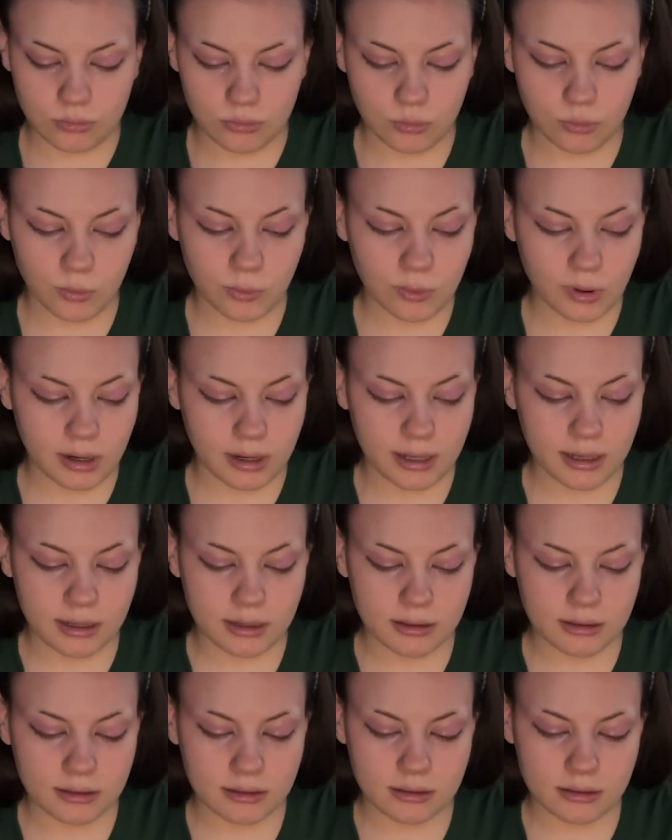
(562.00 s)
what
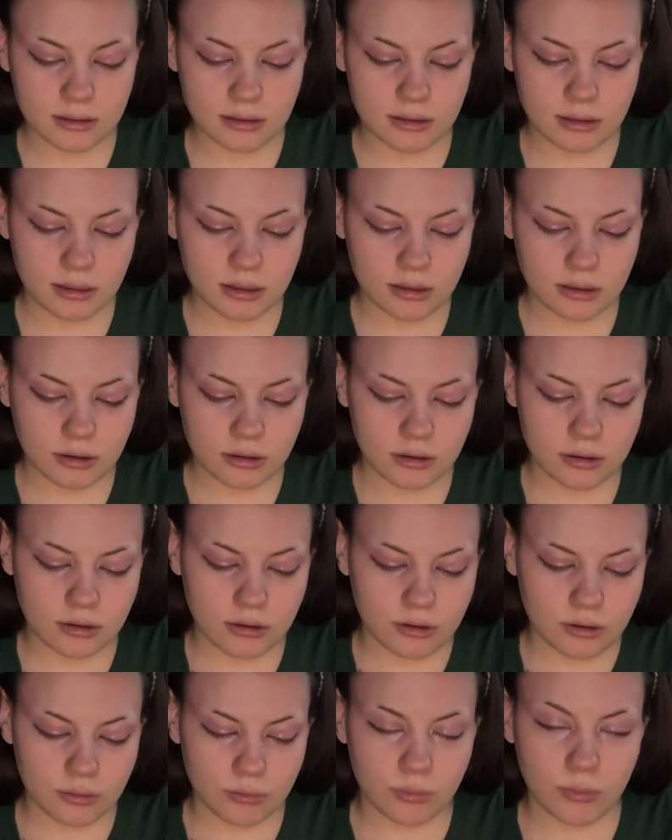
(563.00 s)

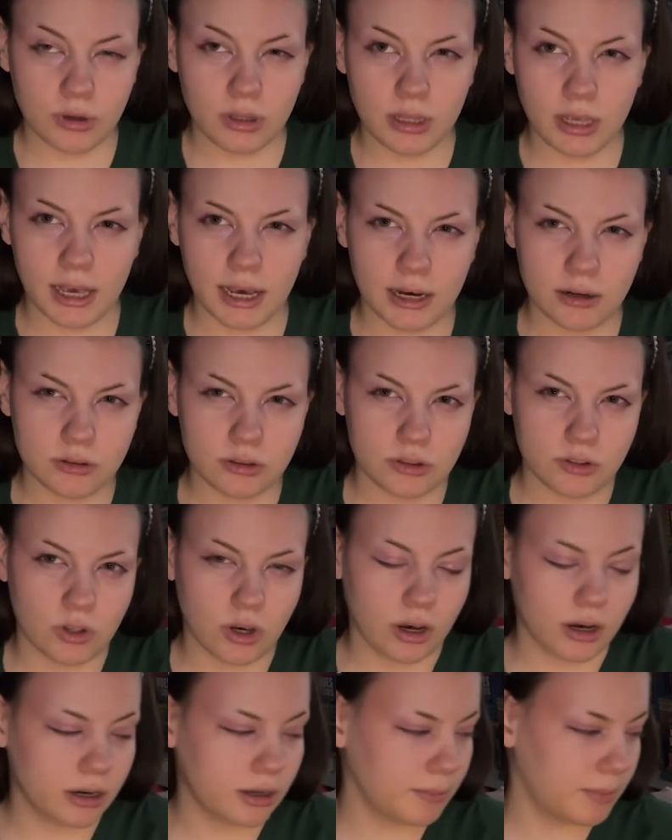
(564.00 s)
really how to
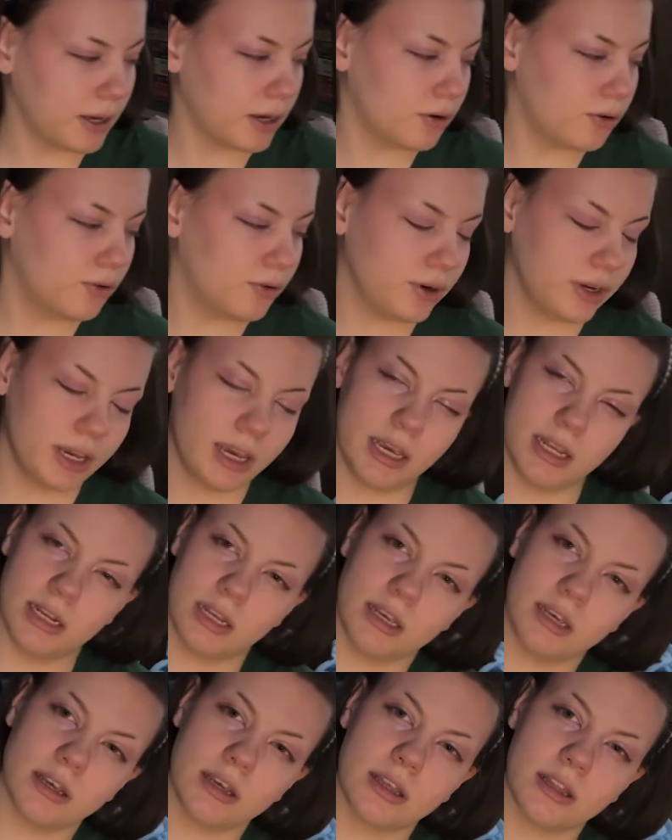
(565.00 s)
talk about
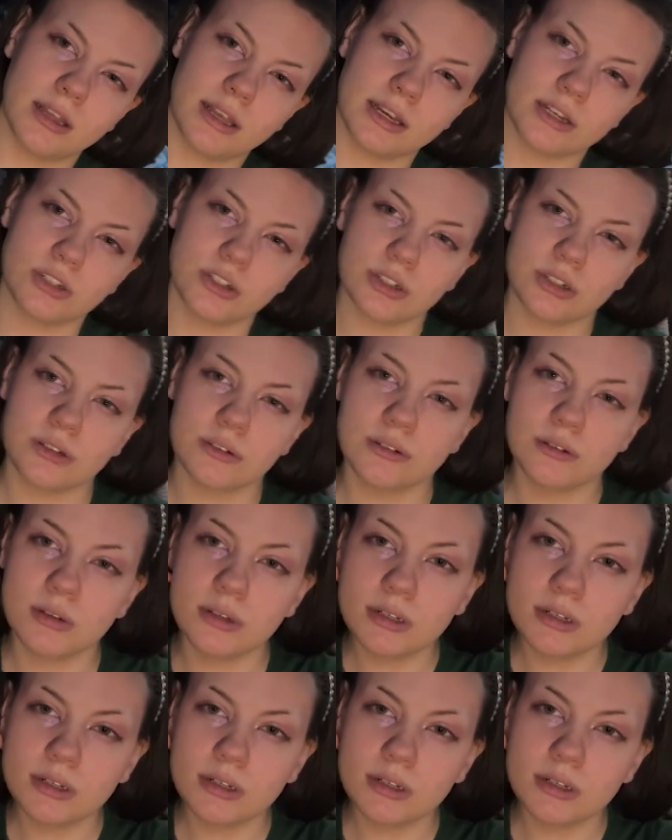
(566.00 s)
creating a collection.